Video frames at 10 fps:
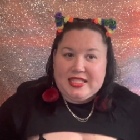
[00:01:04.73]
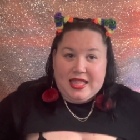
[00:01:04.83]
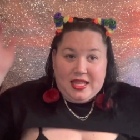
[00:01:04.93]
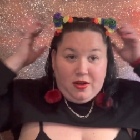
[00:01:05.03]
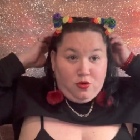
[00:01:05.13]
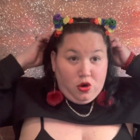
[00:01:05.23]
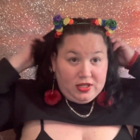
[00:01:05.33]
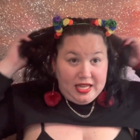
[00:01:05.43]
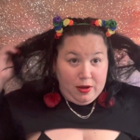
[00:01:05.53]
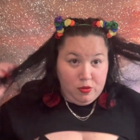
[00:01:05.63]
And then of
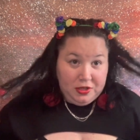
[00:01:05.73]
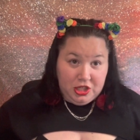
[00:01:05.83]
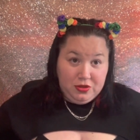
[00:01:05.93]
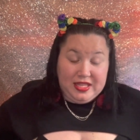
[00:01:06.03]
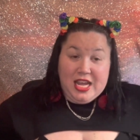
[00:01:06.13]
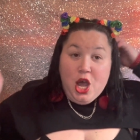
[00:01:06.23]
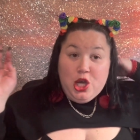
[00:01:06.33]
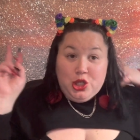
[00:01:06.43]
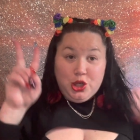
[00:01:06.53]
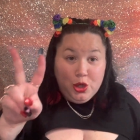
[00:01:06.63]
course I will be choosing
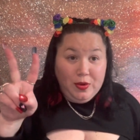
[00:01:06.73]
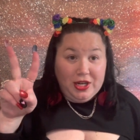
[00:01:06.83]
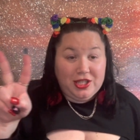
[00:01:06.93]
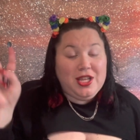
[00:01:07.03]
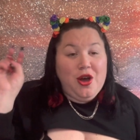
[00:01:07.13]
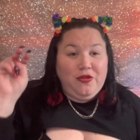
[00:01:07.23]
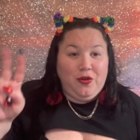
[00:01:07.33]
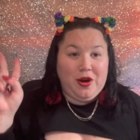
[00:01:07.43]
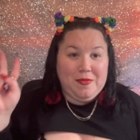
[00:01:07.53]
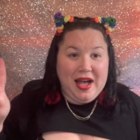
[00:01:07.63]
two winners
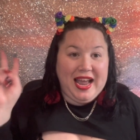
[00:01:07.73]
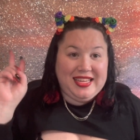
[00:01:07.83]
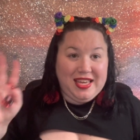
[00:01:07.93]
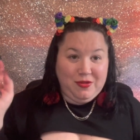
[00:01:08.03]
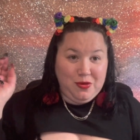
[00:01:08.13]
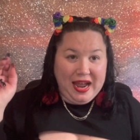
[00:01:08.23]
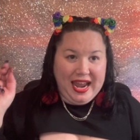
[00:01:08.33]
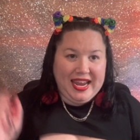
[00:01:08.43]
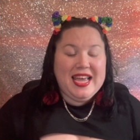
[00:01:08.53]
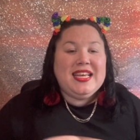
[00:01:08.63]
for my giveaway.